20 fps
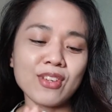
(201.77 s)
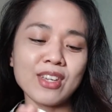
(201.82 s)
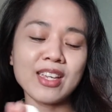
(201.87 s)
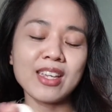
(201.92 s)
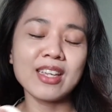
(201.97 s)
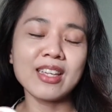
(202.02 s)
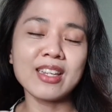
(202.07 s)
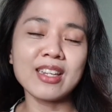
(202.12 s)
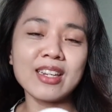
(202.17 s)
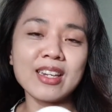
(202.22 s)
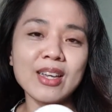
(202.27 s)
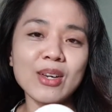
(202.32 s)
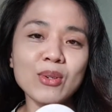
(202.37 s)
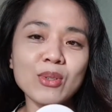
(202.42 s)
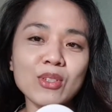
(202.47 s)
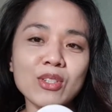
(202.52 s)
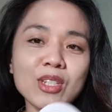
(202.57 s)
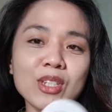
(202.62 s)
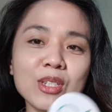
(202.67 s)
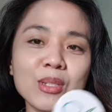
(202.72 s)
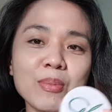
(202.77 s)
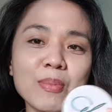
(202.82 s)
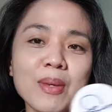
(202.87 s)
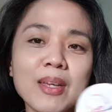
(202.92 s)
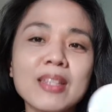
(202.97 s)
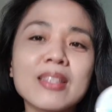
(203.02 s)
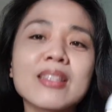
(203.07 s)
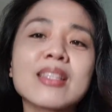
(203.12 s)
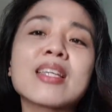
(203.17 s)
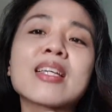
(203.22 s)
And I was
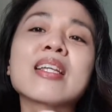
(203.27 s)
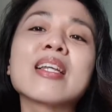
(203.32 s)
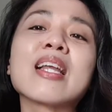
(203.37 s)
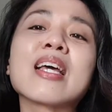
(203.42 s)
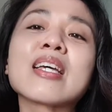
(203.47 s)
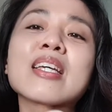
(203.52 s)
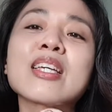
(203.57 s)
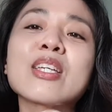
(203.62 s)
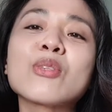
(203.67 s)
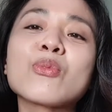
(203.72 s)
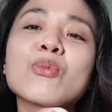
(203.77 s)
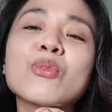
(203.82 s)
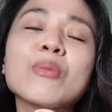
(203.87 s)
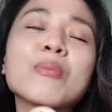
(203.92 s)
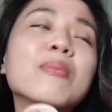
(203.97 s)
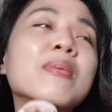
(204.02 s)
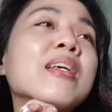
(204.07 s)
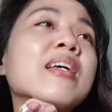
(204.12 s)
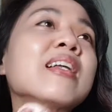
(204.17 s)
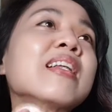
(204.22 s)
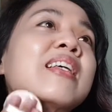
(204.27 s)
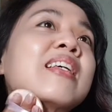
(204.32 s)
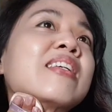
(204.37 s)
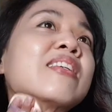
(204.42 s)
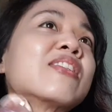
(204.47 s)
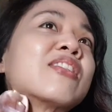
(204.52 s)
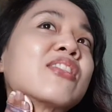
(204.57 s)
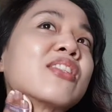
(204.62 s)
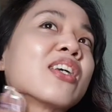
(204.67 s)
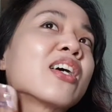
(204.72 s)
expecting like it would be a
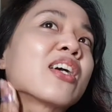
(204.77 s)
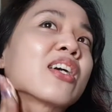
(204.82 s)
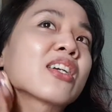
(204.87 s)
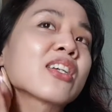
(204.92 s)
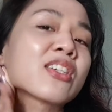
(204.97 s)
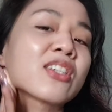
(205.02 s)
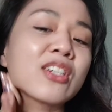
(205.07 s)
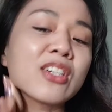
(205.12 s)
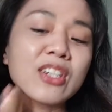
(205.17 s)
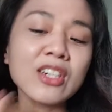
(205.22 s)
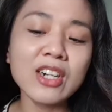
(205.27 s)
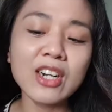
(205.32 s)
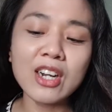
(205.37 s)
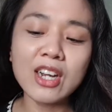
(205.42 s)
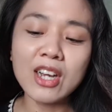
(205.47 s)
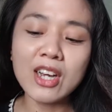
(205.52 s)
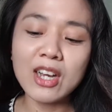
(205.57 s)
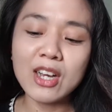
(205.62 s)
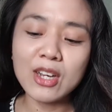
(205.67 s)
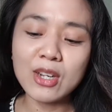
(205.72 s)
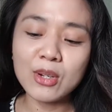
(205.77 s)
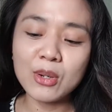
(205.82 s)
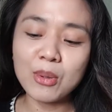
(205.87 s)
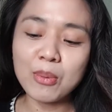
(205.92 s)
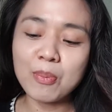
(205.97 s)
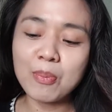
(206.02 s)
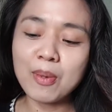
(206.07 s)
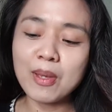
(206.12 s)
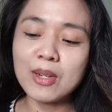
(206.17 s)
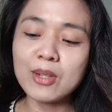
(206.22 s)
little darker
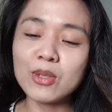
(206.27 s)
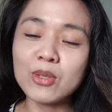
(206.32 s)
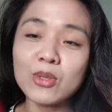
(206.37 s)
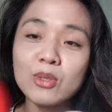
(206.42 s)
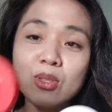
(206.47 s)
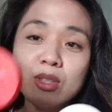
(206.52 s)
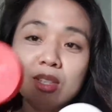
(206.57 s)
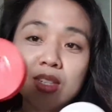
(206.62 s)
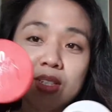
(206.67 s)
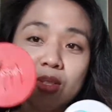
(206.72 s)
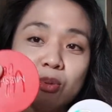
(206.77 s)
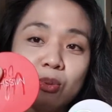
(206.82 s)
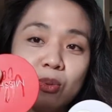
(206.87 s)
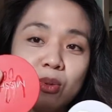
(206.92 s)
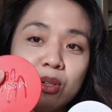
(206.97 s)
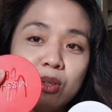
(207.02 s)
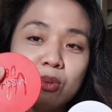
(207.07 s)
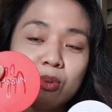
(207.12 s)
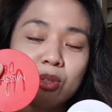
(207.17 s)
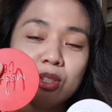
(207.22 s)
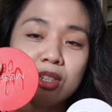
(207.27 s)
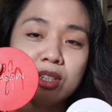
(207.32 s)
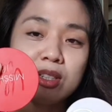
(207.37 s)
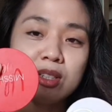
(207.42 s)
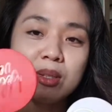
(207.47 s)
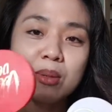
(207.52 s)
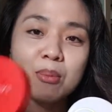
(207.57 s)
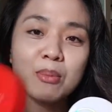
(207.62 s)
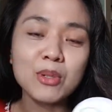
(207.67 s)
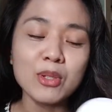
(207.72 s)
compared to this one, which is
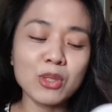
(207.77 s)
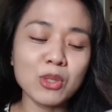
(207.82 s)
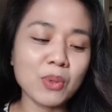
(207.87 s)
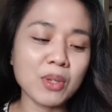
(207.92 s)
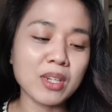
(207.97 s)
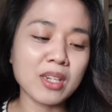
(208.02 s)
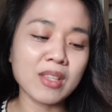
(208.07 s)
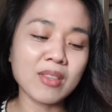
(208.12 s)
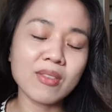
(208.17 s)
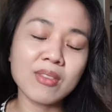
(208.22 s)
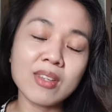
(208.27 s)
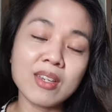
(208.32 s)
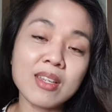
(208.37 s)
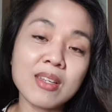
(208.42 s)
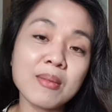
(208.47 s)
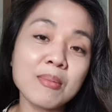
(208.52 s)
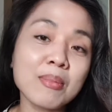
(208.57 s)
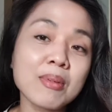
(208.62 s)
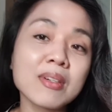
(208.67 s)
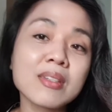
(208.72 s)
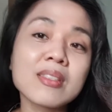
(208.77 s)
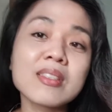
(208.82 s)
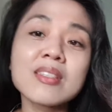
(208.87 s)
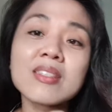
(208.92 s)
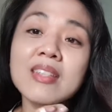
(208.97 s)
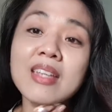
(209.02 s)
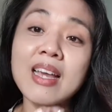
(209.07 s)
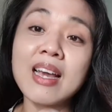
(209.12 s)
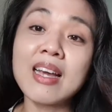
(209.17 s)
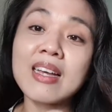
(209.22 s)
number 23, but
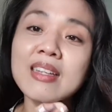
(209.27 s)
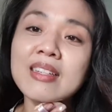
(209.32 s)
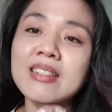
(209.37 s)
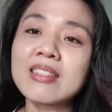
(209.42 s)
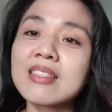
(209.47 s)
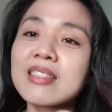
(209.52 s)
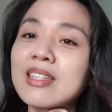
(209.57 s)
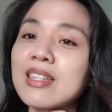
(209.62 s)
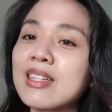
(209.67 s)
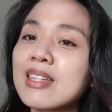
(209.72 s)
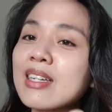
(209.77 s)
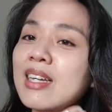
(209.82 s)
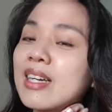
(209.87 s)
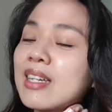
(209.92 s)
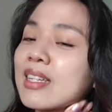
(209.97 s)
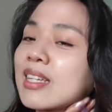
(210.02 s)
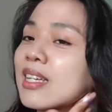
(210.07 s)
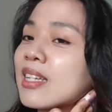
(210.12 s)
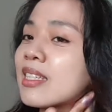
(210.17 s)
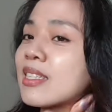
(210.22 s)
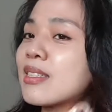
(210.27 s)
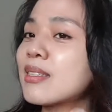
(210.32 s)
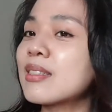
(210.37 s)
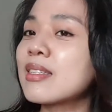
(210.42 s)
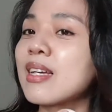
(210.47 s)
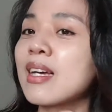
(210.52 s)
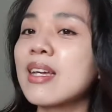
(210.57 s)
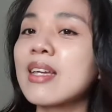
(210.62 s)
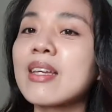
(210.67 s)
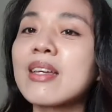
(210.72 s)
yeah, still I
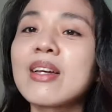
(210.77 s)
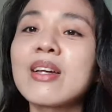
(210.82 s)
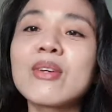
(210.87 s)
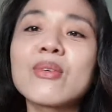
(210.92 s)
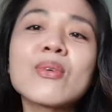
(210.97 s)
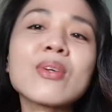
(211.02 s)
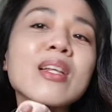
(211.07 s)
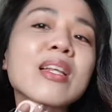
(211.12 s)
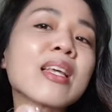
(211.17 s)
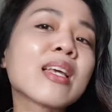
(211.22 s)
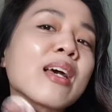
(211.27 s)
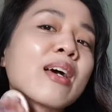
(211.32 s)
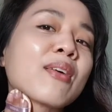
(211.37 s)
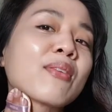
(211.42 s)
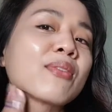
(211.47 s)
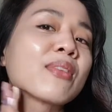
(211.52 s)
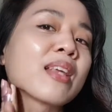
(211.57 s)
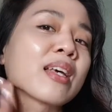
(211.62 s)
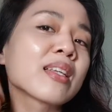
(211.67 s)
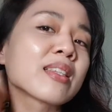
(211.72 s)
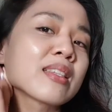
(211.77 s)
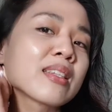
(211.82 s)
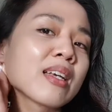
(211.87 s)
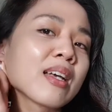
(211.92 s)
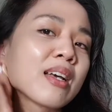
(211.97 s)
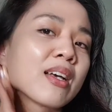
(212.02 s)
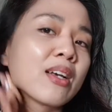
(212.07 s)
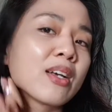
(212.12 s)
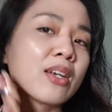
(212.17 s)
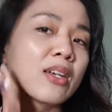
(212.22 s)
guess I really have
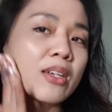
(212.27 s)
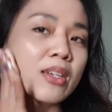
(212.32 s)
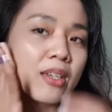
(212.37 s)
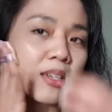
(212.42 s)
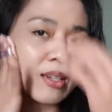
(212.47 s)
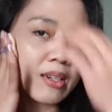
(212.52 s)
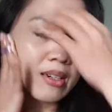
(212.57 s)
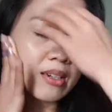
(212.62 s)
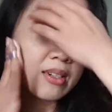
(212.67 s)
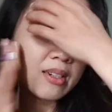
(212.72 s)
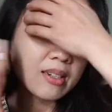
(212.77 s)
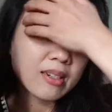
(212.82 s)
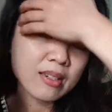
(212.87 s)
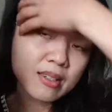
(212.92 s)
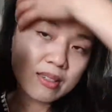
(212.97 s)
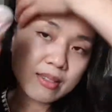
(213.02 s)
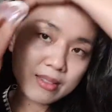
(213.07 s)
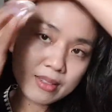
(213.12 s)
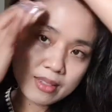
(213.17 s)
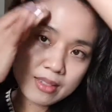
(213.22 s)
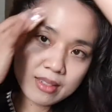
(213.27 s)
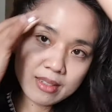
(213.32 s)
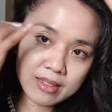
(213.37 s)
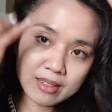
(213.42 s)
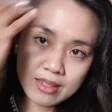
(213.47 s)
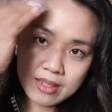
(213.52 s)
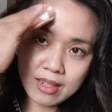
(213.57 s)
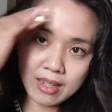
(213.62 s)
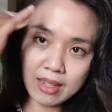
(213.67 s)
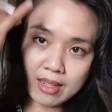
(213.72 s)
that
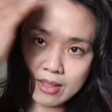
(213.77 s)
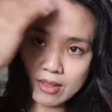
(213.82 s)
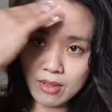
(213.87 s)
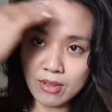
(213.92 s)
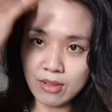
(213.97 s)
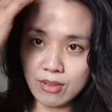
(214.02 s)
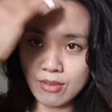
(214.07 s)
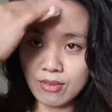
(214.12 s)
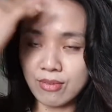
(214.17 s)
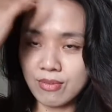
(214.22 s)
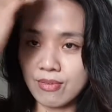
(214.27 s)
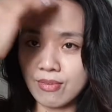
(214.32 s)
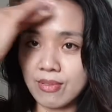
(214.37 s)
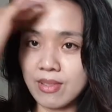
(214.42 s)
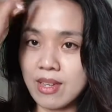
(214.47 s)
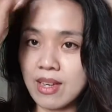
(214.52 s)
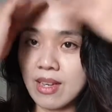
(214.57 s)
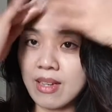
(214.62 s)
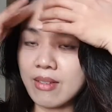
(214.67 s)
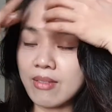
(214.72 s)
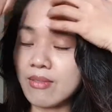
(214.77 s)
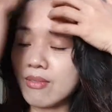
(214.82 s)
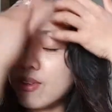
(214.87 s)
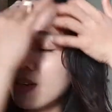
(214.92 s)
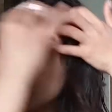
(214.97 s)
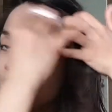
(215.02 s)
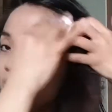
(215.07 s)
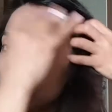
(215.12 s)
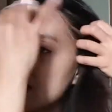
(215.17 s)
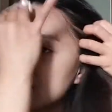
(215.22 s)
kind of
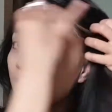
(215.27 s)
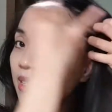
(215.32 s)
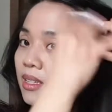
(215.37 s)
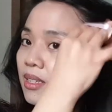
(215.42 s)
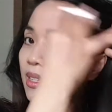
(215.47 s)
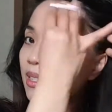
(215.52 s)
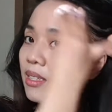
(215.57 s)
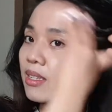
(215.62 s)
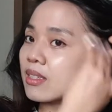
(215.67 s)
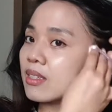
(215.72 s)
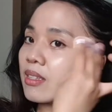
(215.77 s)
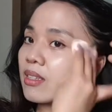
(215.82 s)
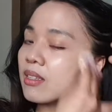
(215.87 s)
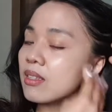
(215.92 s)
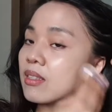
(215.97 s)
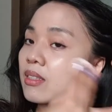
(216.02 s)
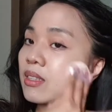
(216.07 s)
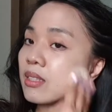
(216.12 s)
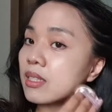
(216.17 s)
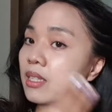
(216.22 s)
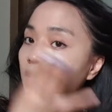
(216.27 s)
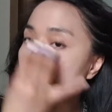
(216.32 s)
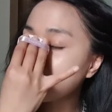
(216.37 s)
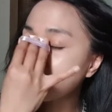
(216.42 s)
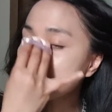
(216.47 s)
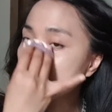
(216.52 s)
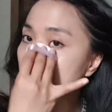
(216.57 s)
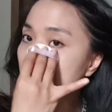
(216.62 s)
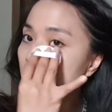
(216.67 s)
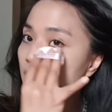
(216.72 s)
very
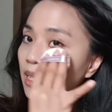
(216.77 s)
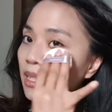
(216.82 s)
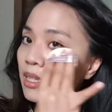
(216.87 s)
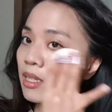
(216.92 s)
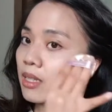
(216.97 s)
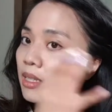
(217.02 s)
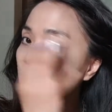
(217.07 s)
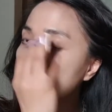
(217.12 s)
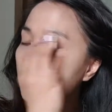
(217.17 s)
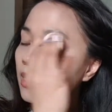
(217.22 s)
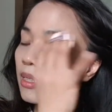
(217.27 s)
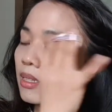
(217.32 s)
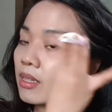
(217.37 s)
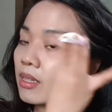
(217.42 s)
tan skin.